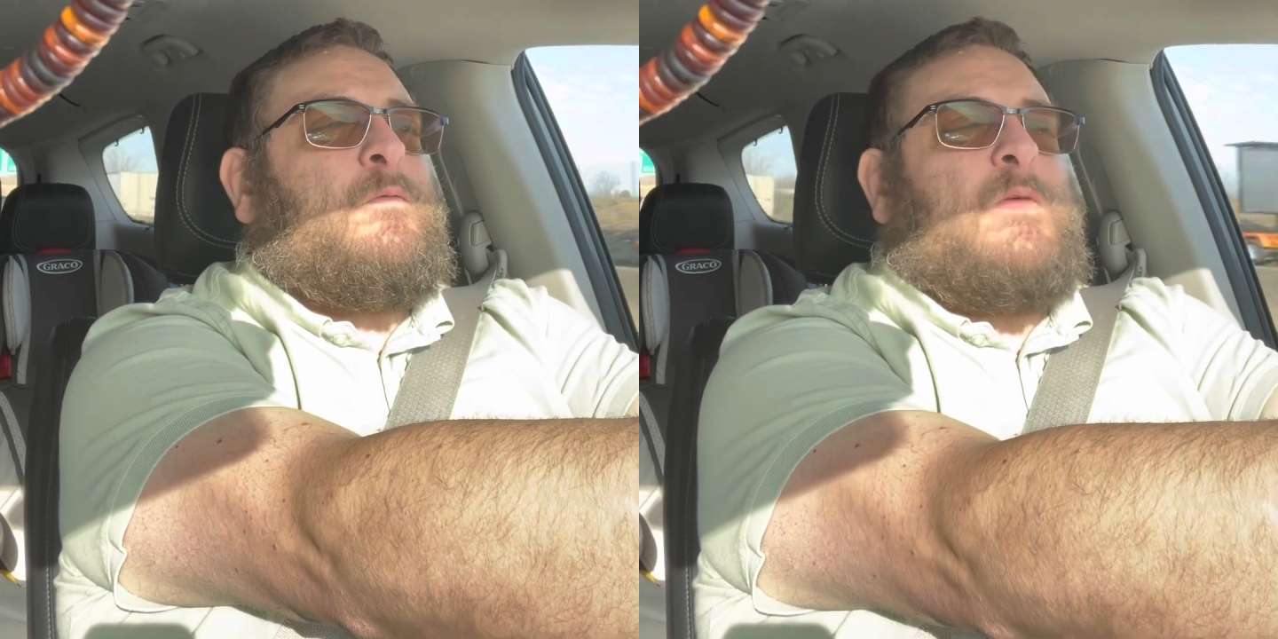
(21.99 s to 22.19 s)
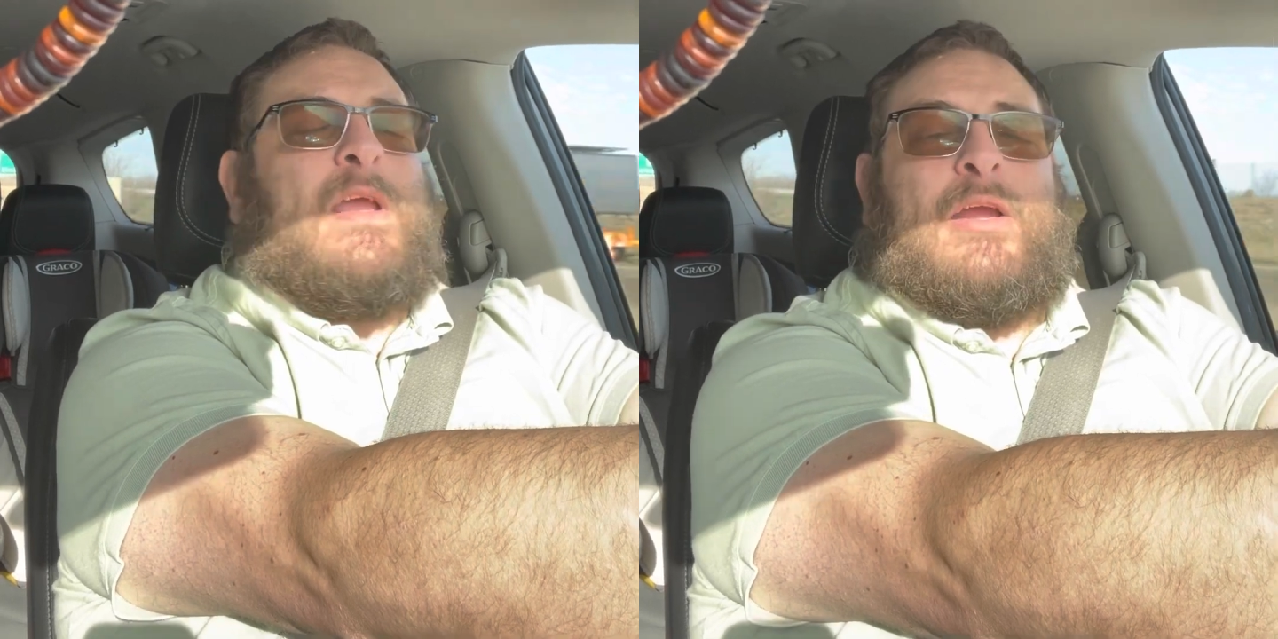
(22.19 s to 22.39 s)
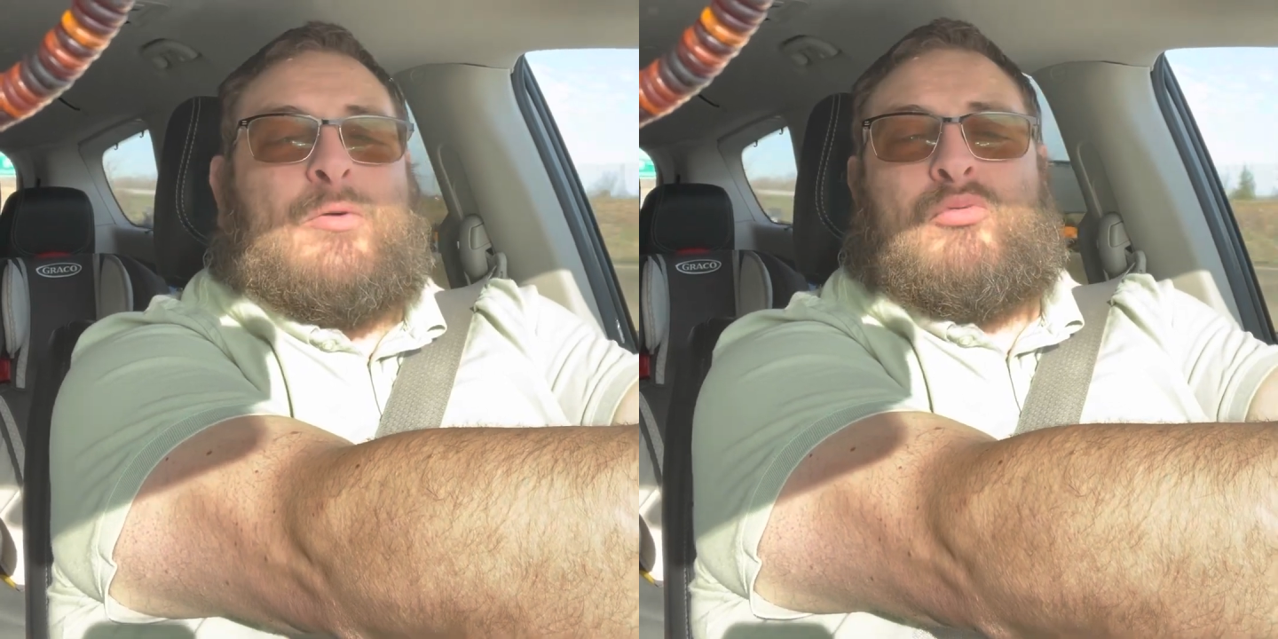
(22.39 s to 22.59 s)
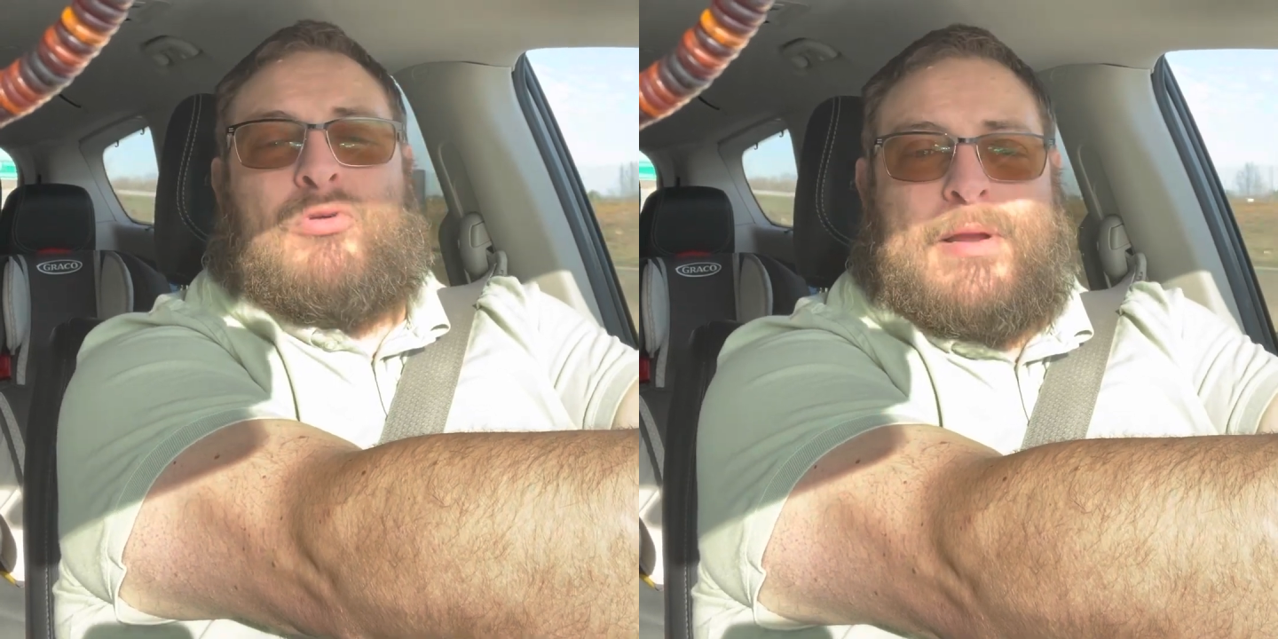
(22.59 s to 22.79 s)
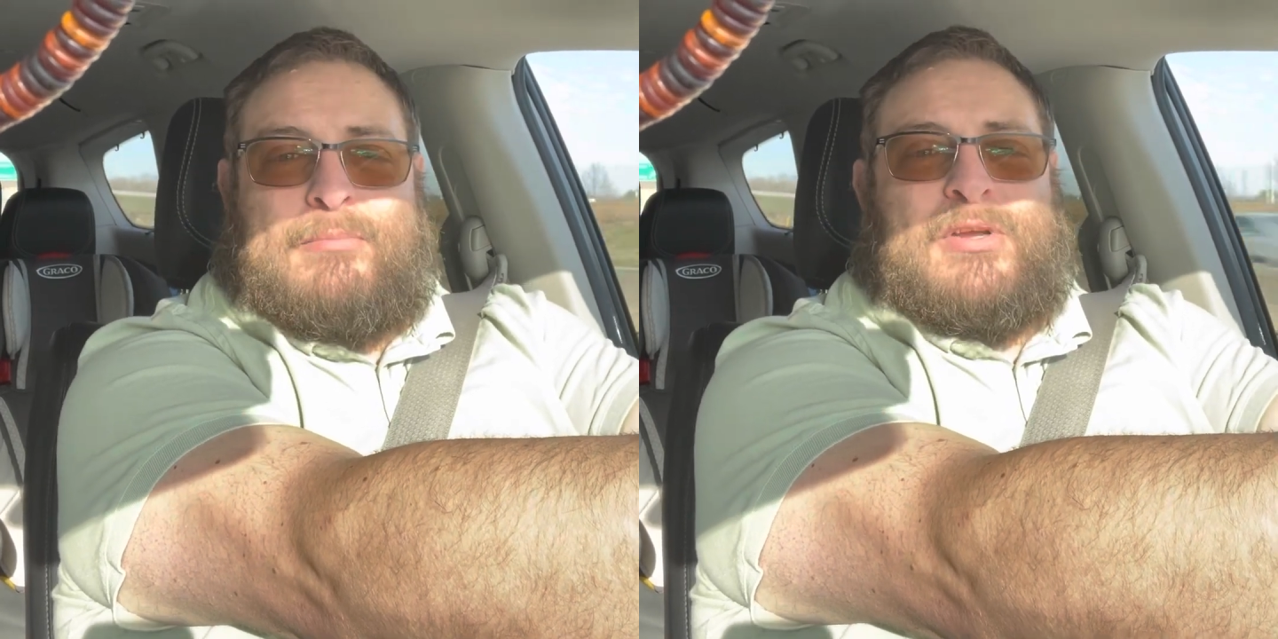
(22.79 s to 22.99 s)
Fair
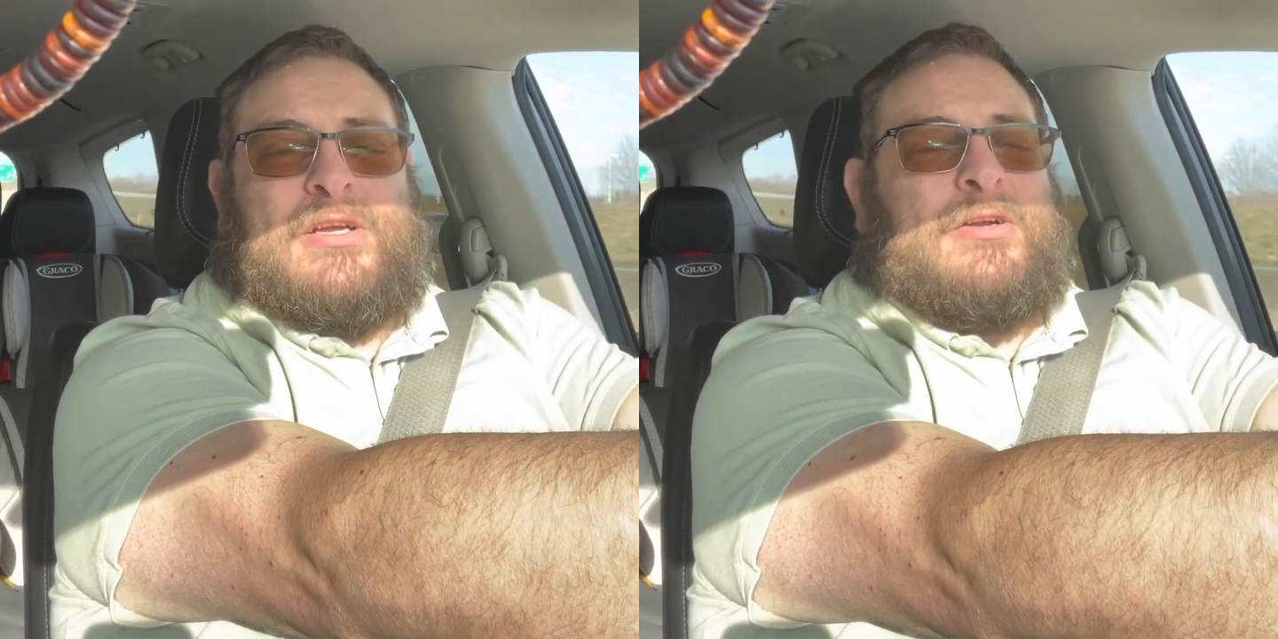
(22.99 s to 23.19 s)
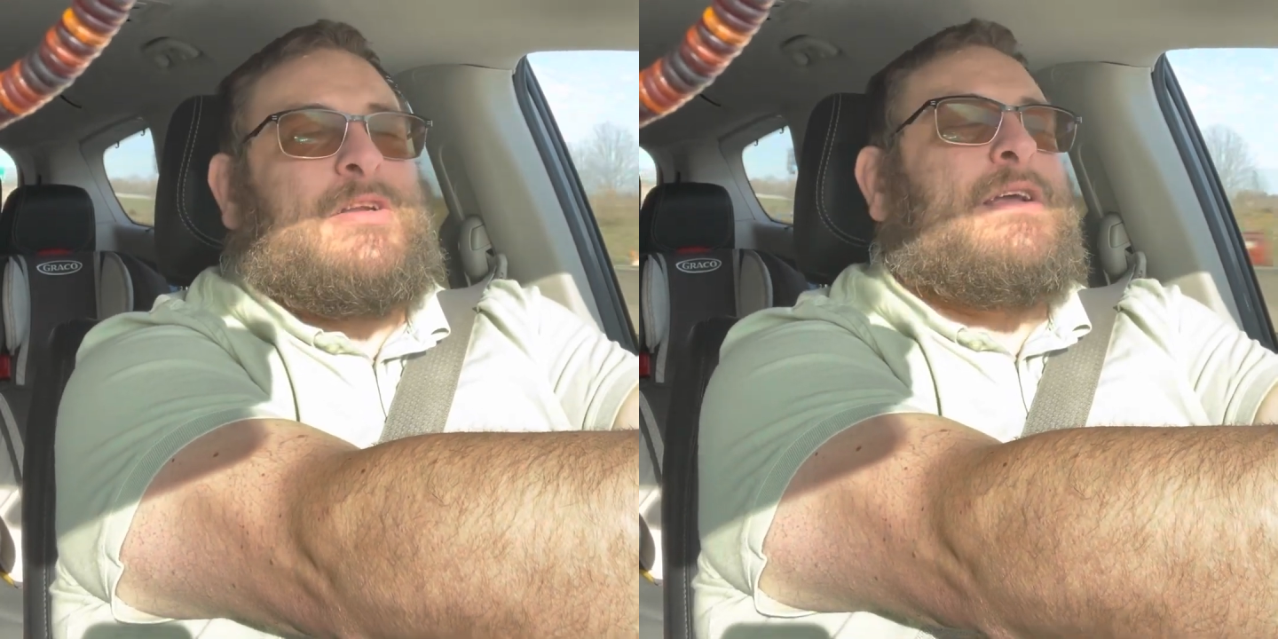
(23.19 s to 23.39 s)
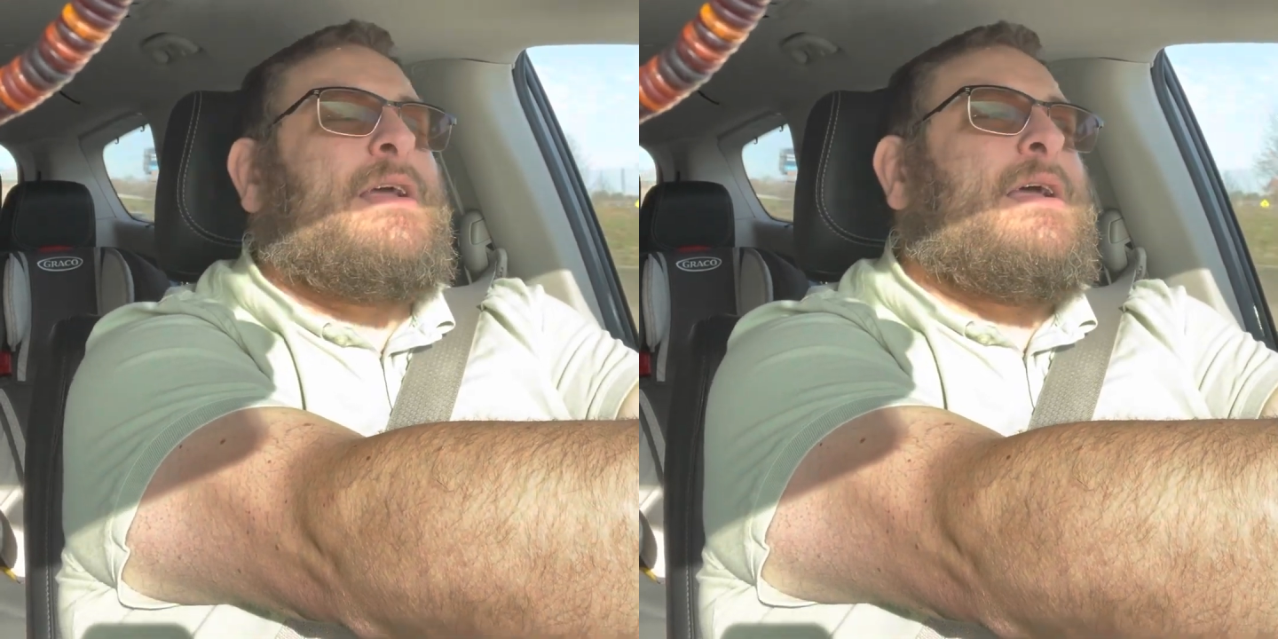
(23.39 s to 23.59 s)
premiered.